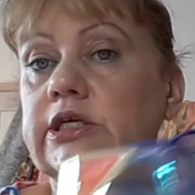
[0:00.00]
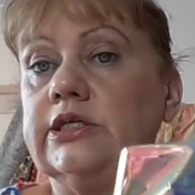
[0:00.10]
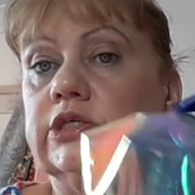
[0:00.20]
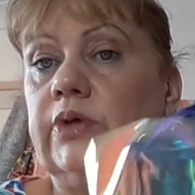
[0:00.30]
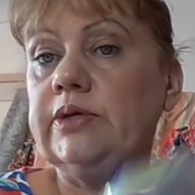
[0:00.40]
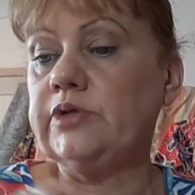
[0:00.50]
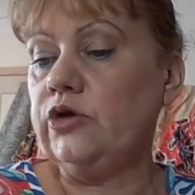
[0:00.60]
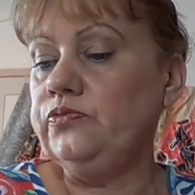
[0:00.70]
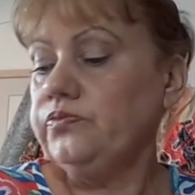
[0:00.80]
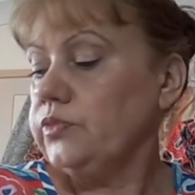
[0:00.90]
great to wipe
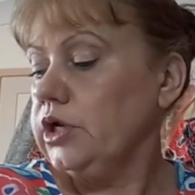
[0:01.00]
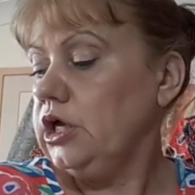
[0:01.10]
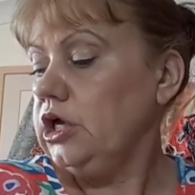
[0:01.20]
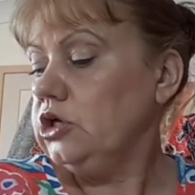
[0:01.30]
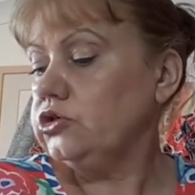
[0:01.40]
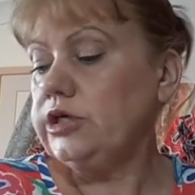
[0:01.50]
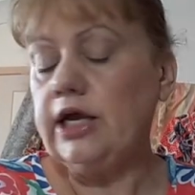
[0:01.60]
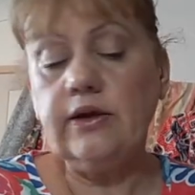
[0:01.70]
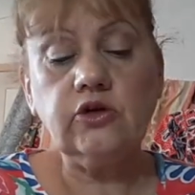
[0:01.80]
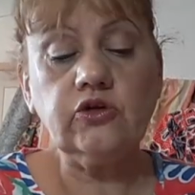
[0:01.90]
down. So
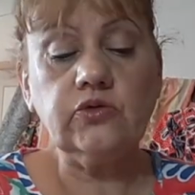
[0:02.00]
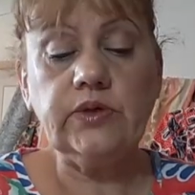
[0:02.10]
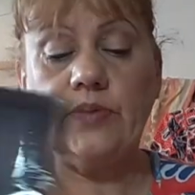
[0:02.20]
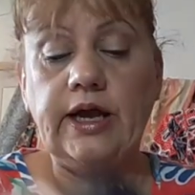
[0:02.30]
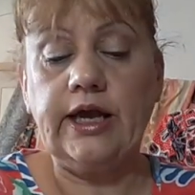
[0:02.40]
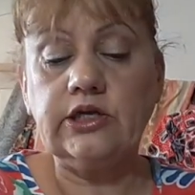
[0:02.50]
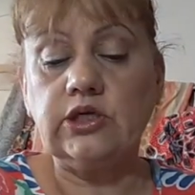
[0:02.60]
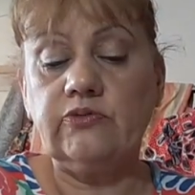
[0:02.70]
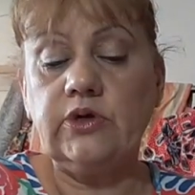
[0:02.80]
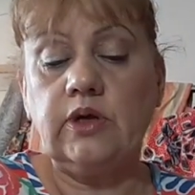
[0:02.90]
yeah, good wee bag.
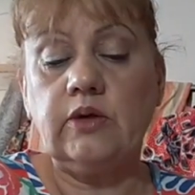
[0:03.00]
So I'm